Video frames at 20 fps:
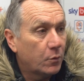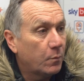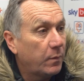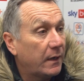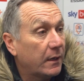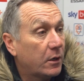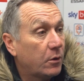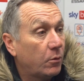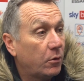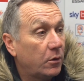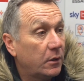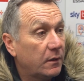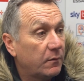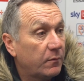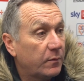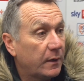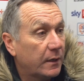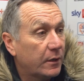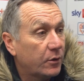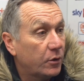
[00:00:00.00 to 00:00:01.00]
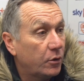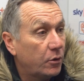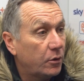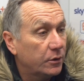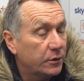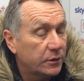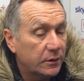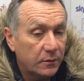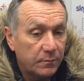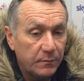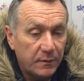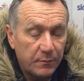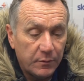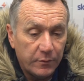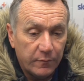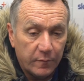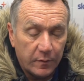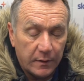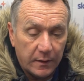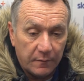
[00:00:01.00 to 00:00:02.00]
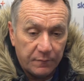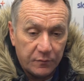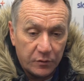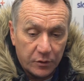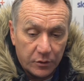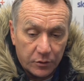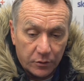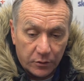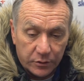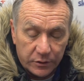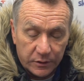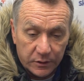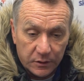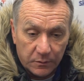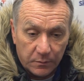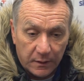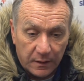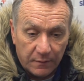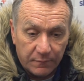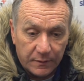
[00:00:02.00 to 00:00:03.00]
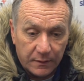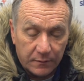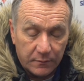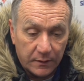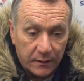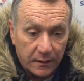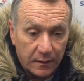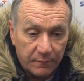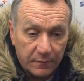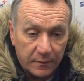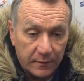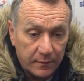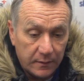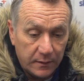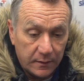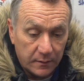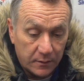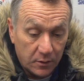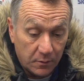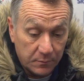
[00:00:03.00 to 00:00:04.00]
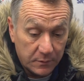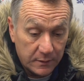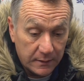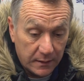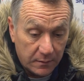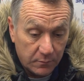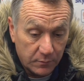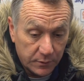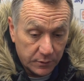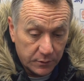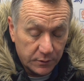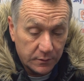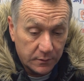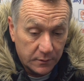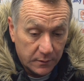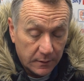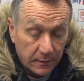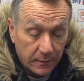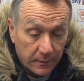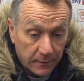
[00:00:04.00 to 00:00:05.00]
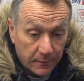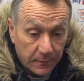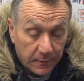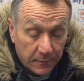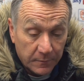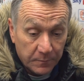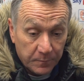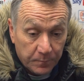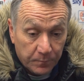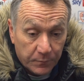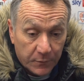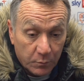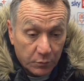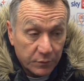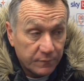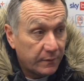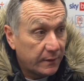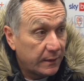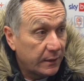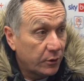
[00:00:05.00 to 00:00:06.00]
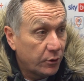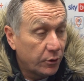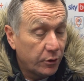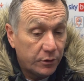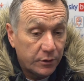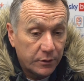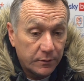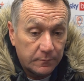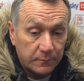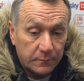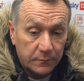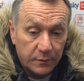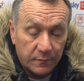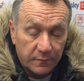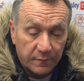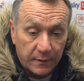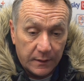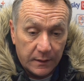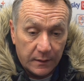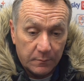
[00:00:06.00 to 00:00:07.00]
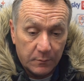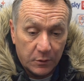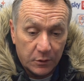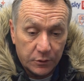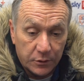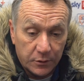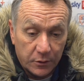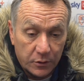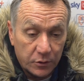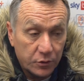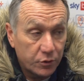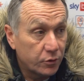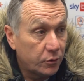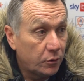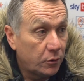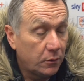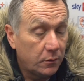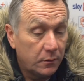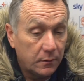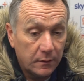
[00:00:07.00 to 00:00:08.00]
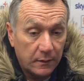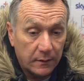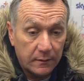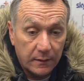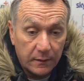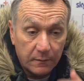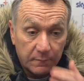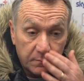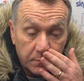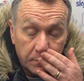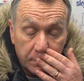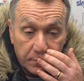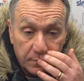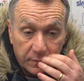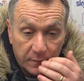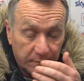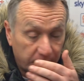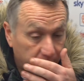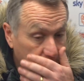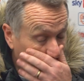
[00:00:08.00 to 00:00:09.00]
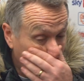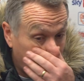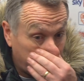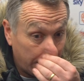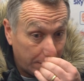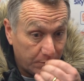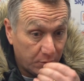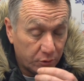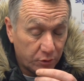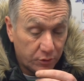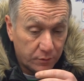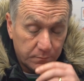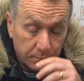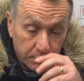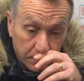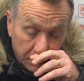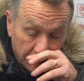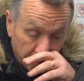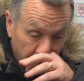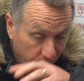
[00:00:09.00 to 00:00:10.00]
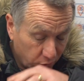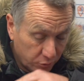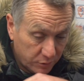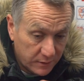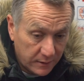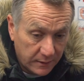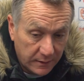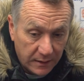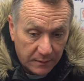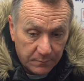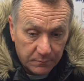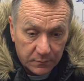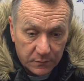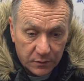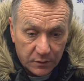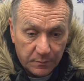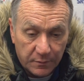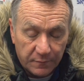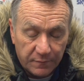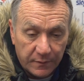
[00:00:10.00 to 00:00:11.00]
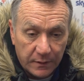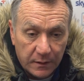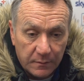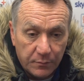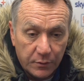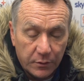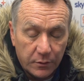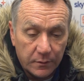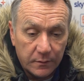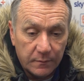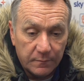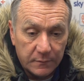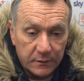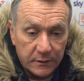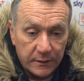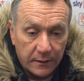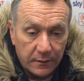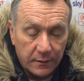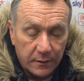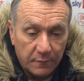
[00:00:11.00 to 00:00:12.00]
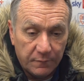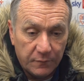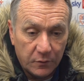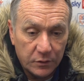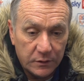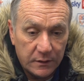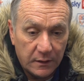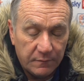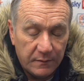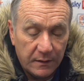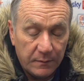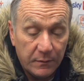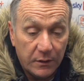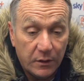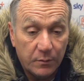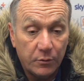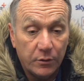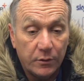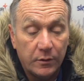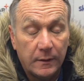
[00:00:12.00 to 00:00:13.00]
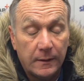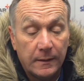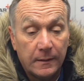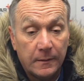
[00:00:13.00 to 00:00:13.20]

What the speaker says: bit of quality of a cross, or maybe we were hit a few crosses or whatever, I think everything leading up to that was very good. We were very much in control, I think, for pretty much most of the game, to be fair. But certainly in the first half, then we come out